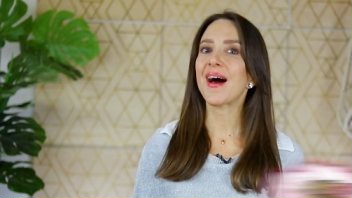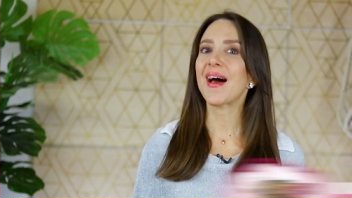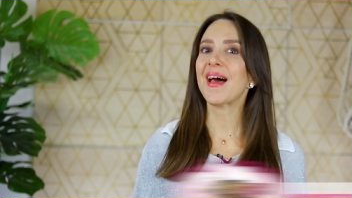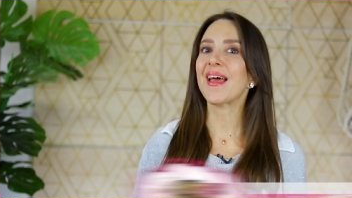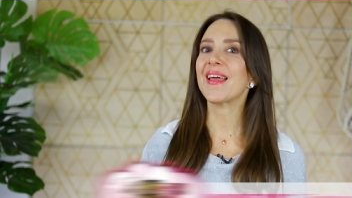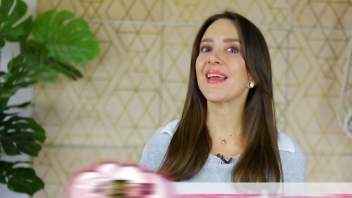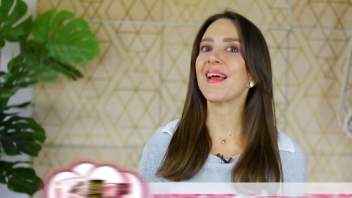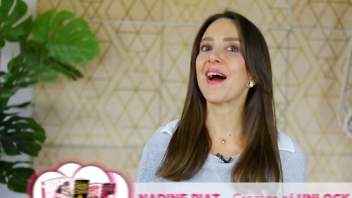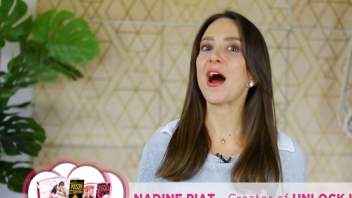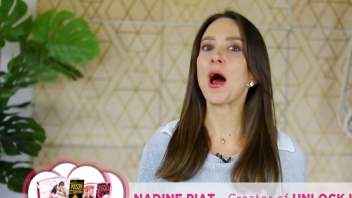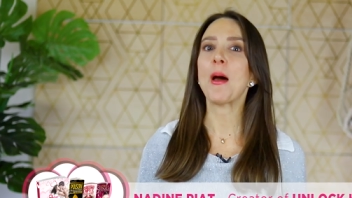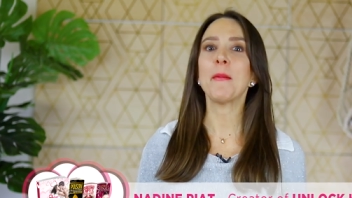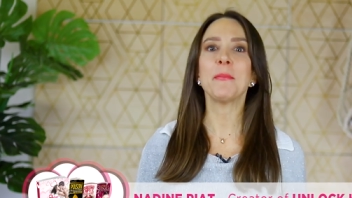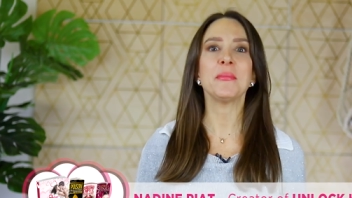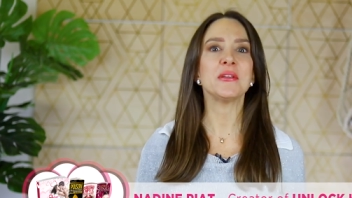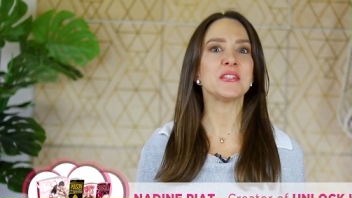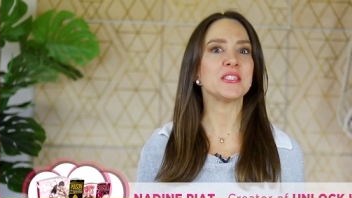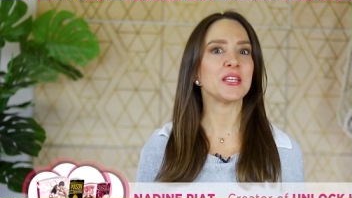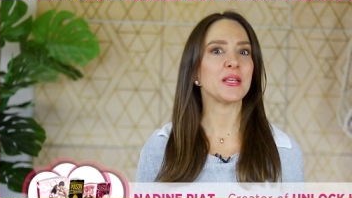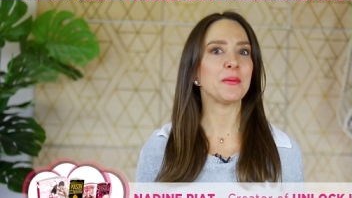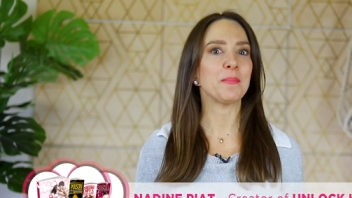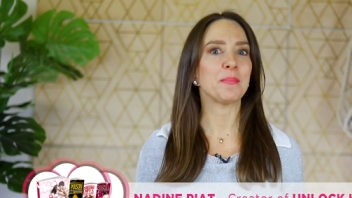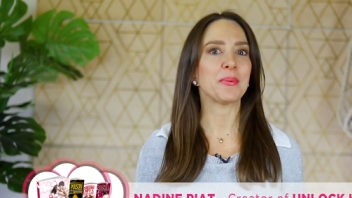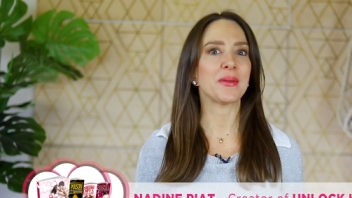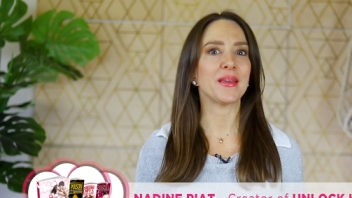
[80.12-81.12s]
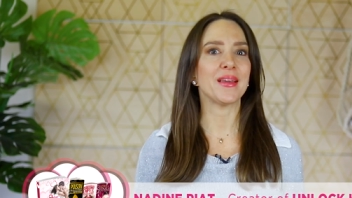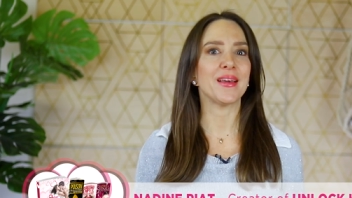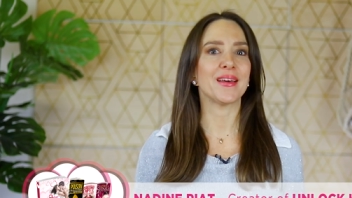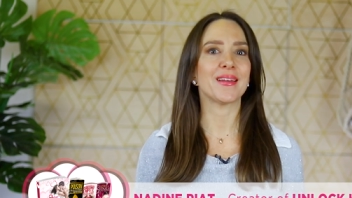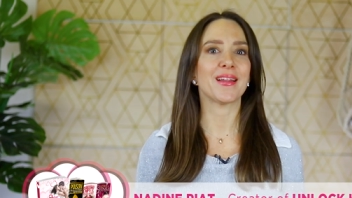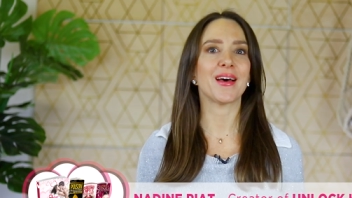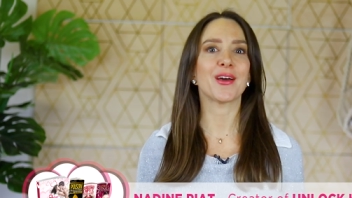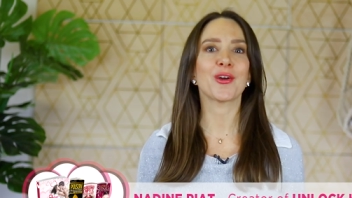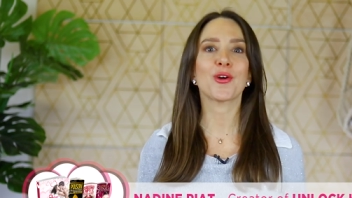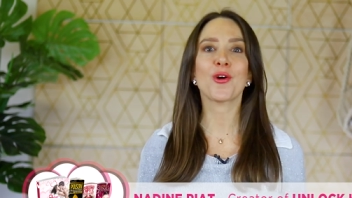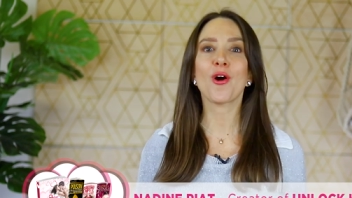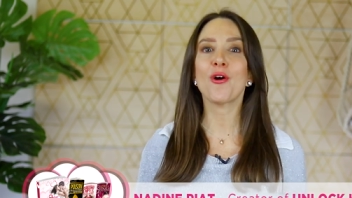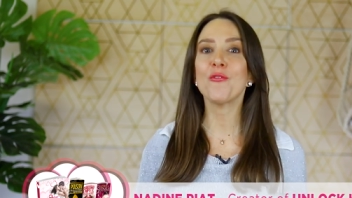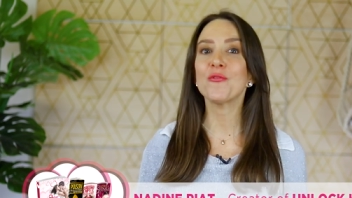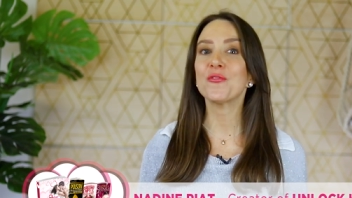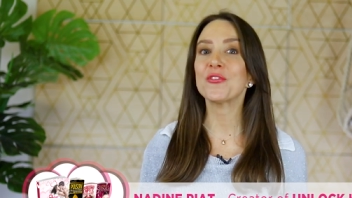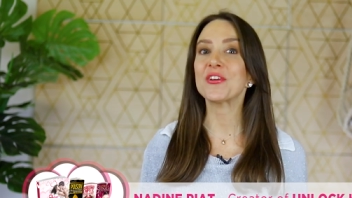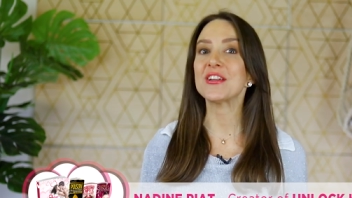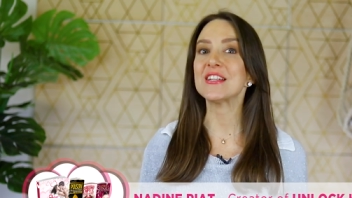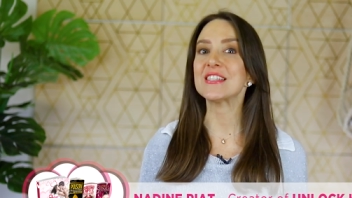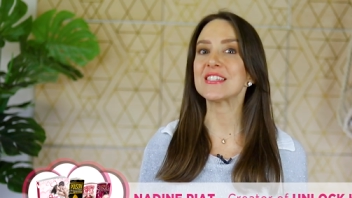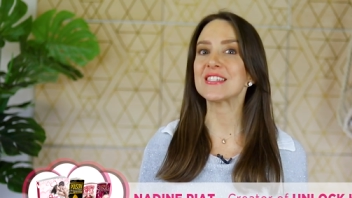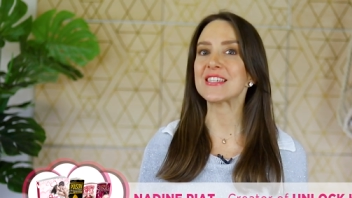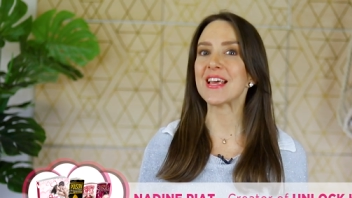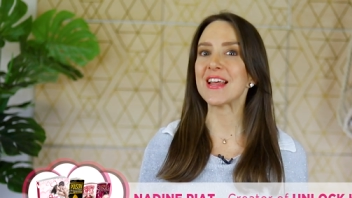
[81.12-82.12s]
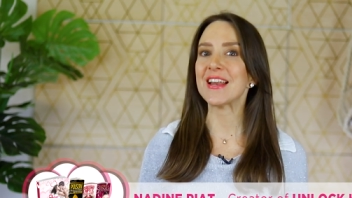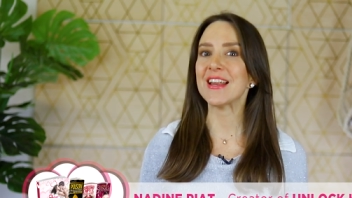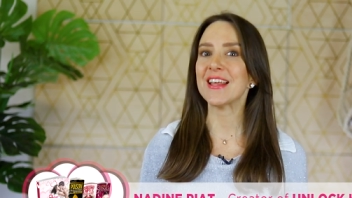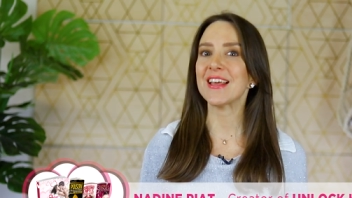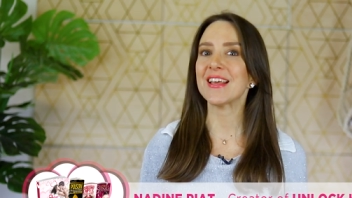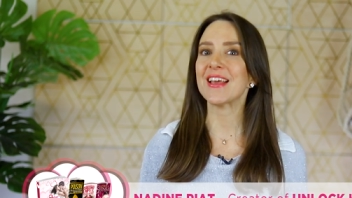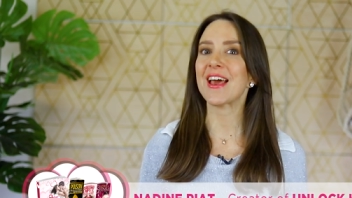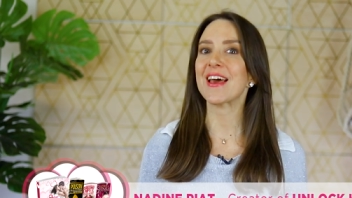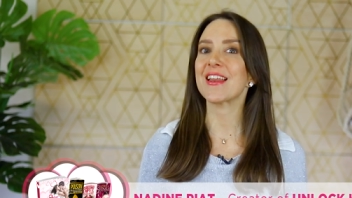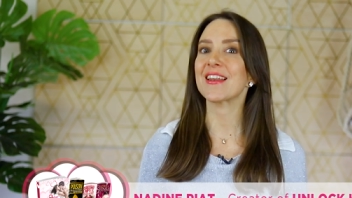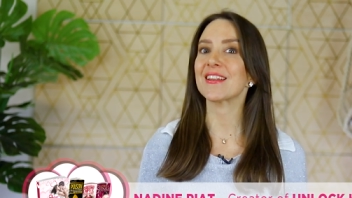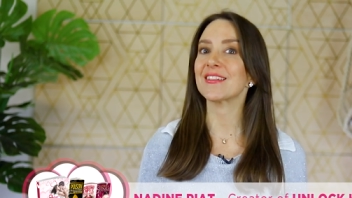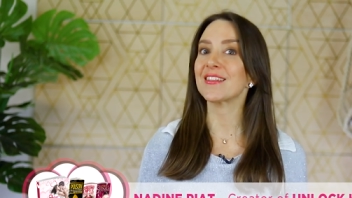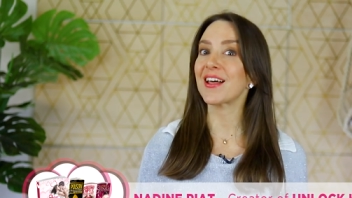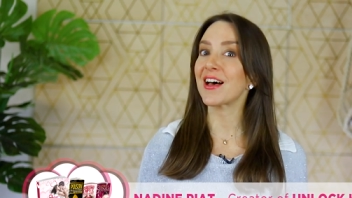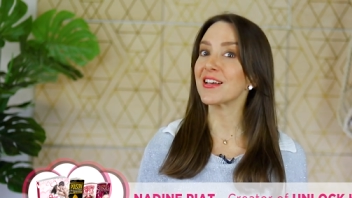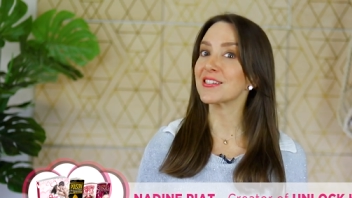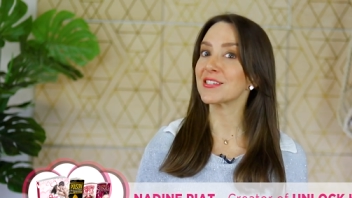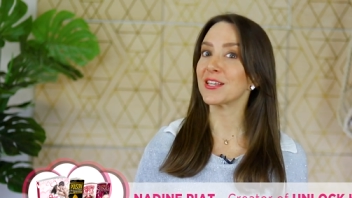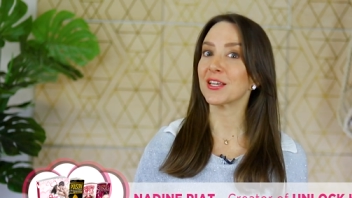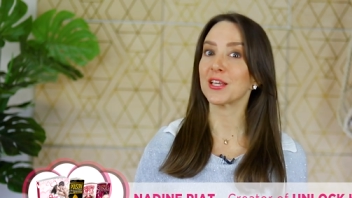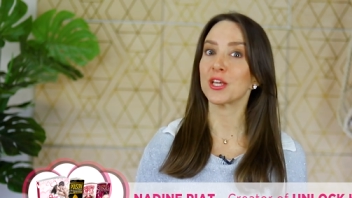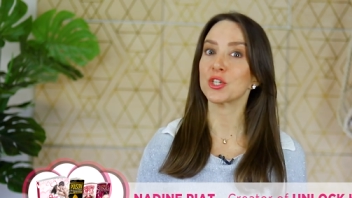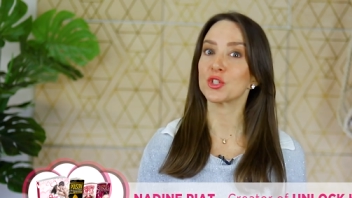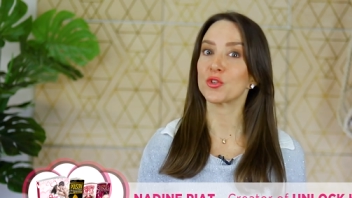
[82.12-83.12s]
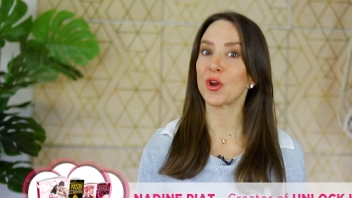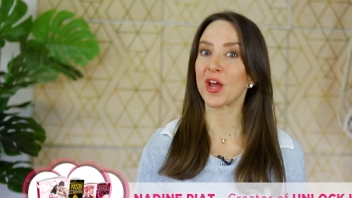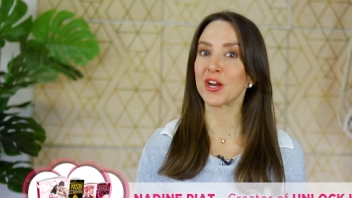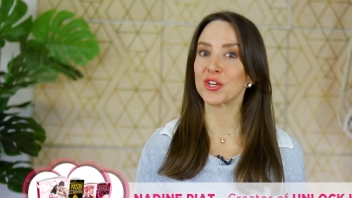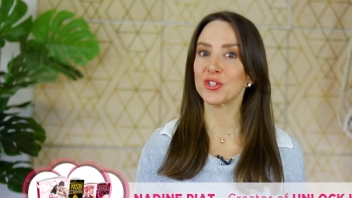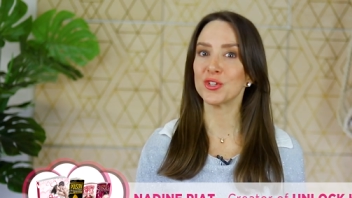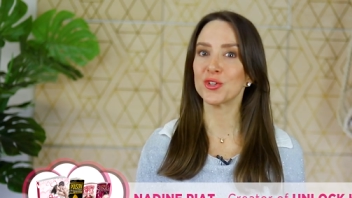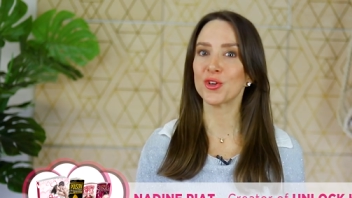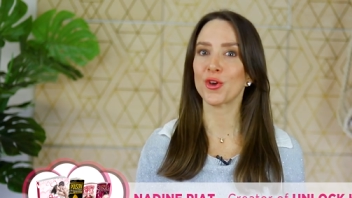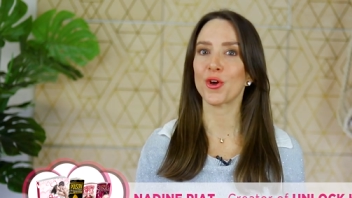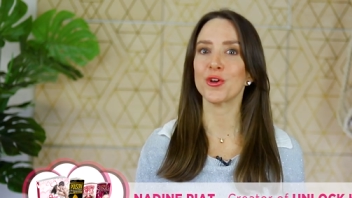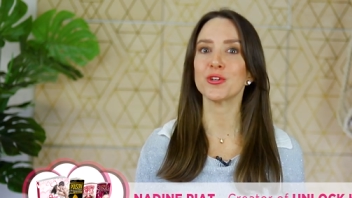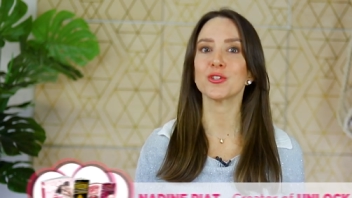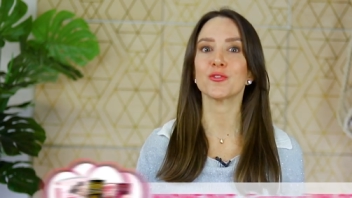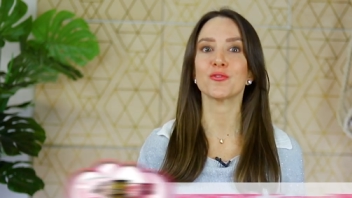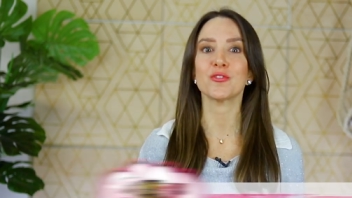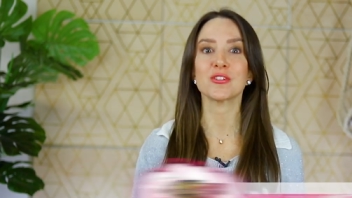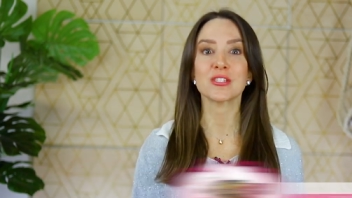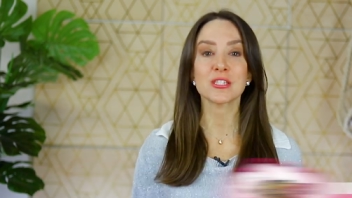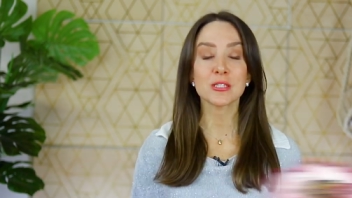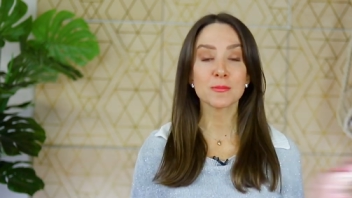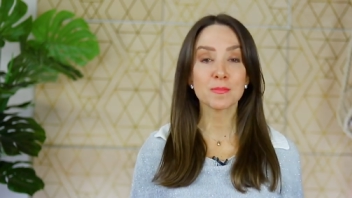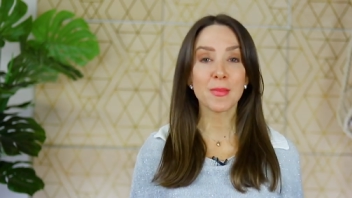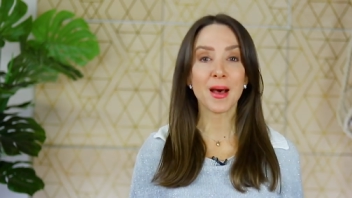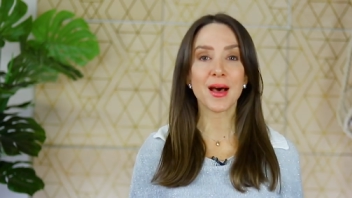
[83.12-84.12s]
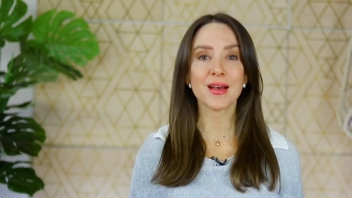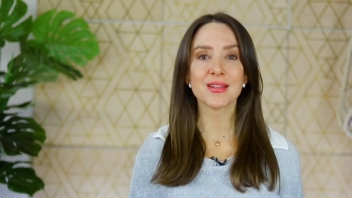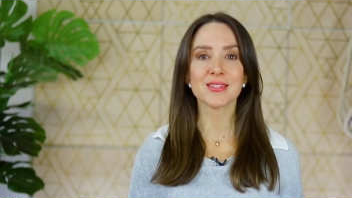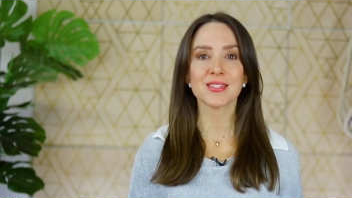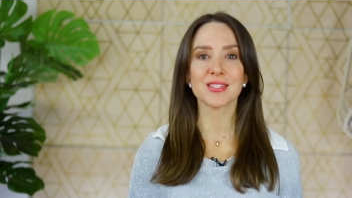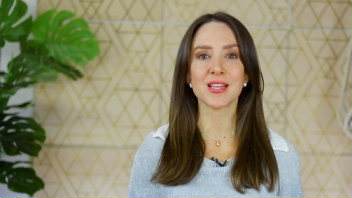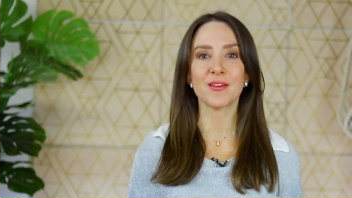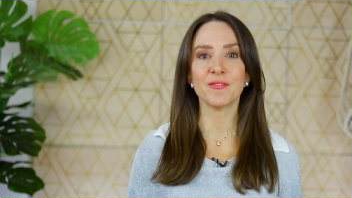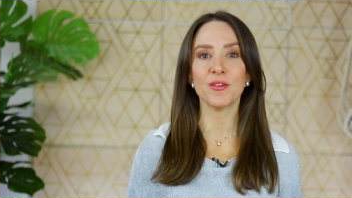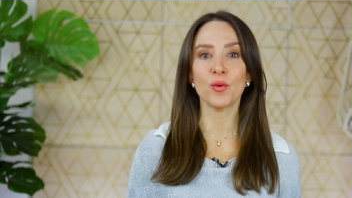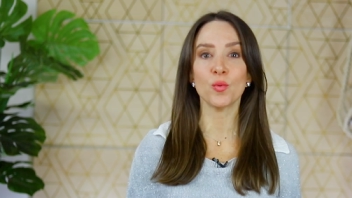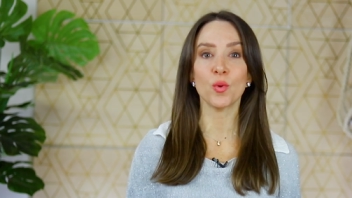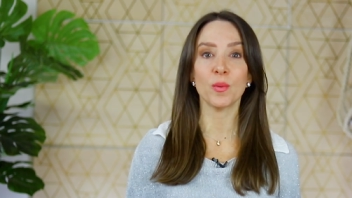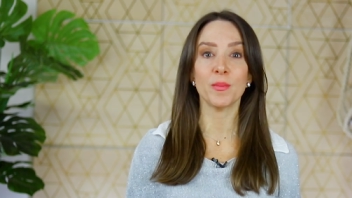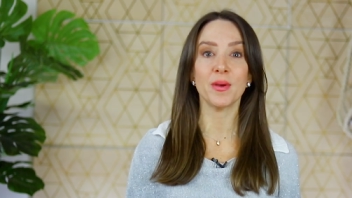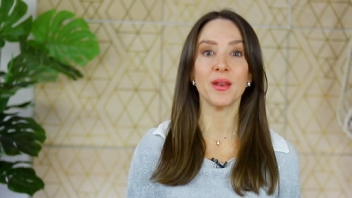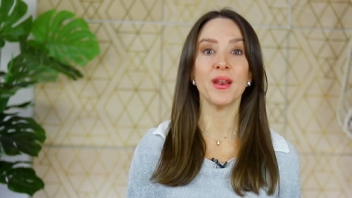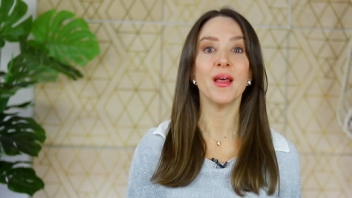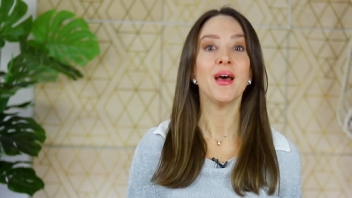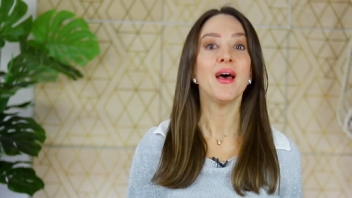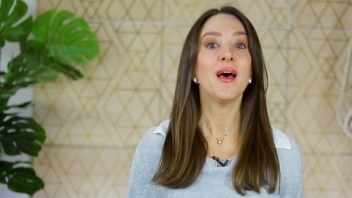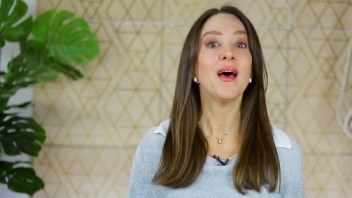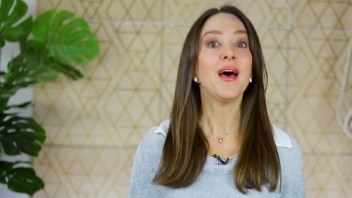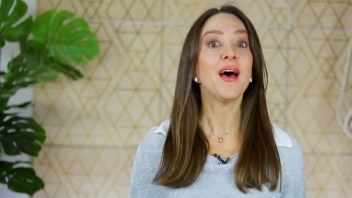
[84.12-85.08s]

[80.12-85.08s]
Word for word: Hi, I'm Nadine Piat, a confidence dating and lasting attraction coach for smart, savvy women